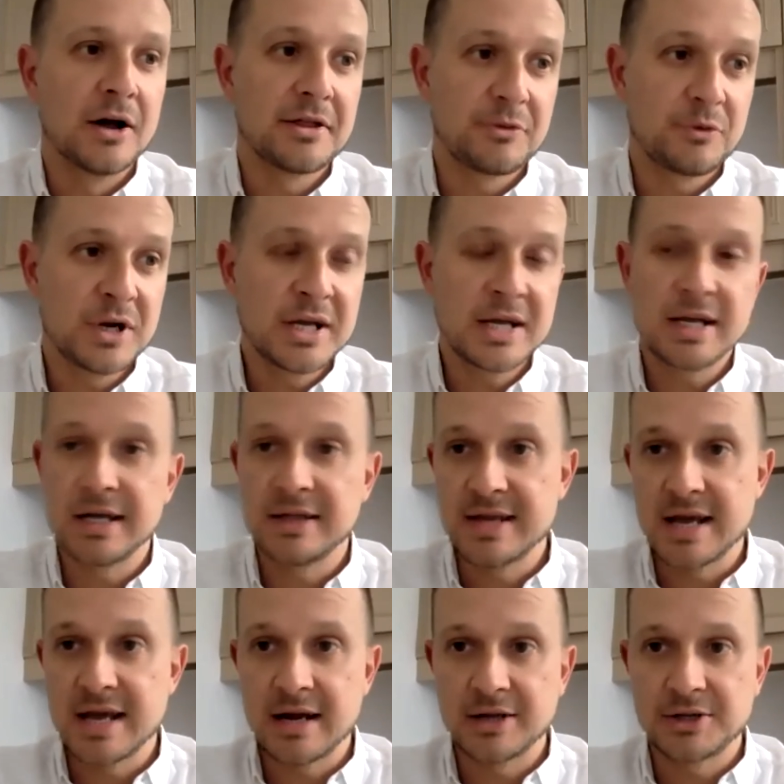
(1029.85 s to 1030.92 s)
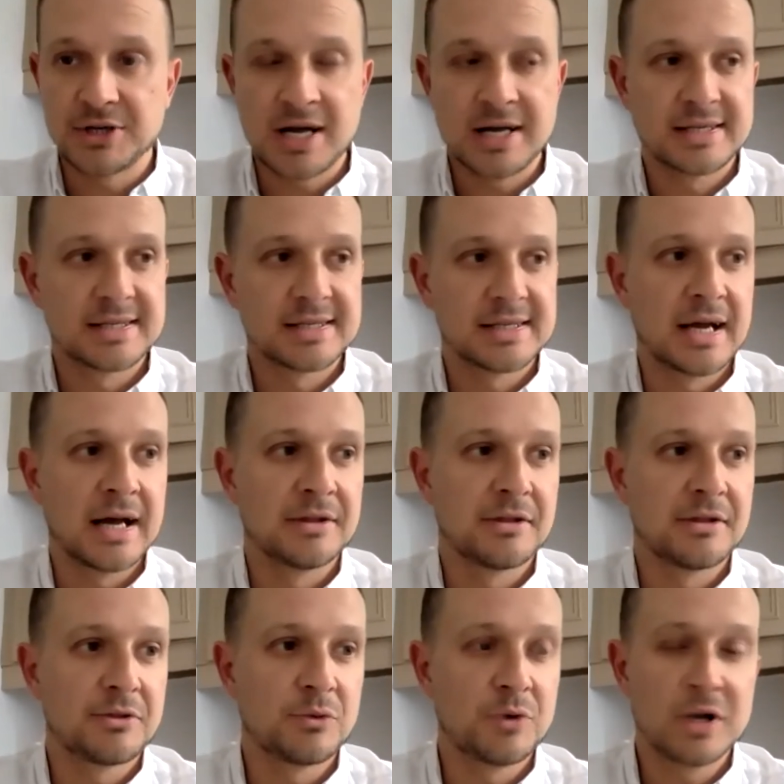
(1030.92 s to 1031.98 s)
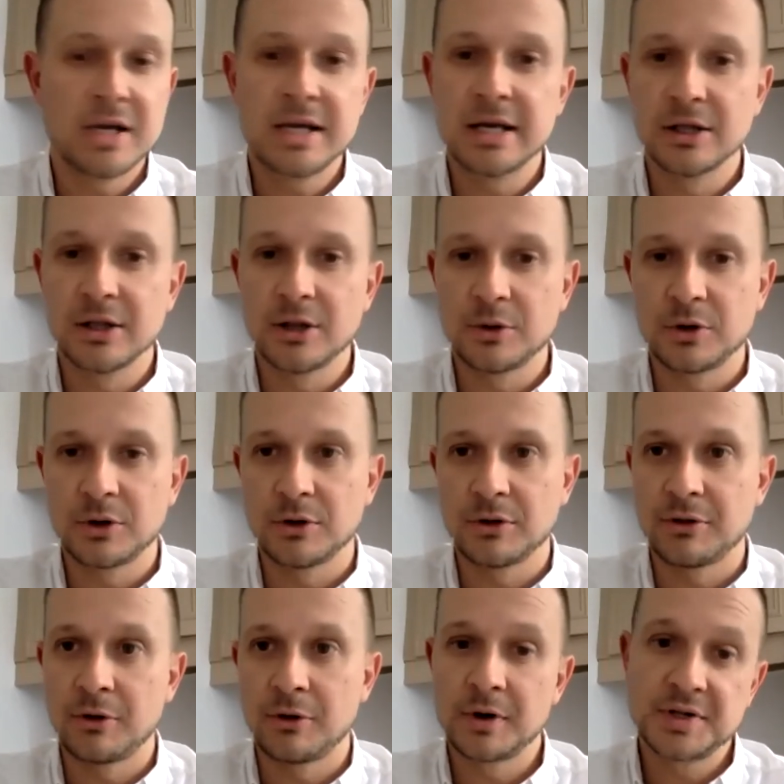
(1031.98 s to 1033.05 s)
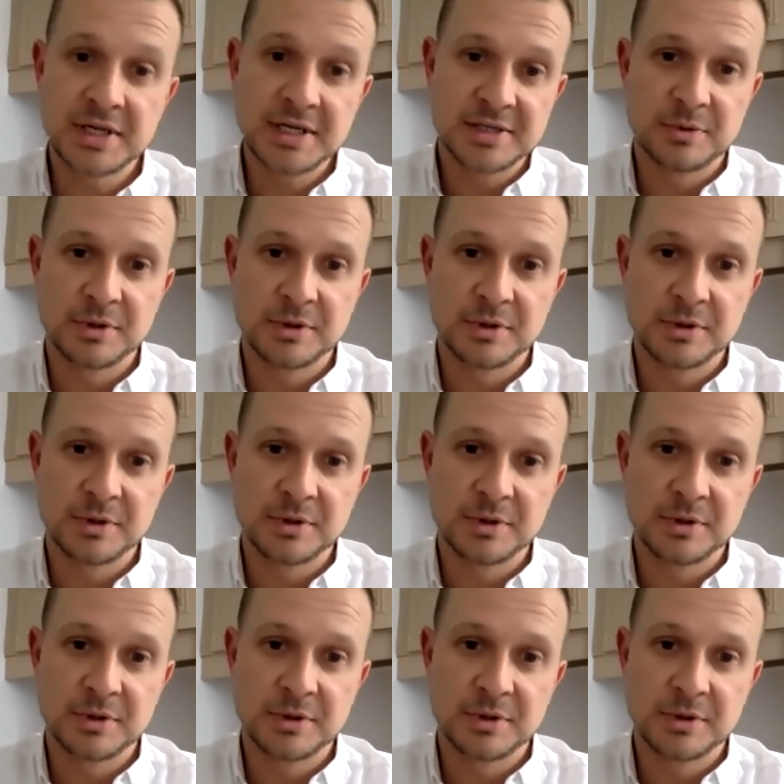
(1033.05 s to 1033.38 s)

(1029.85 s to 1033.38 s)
three in the NHS and three local authorities,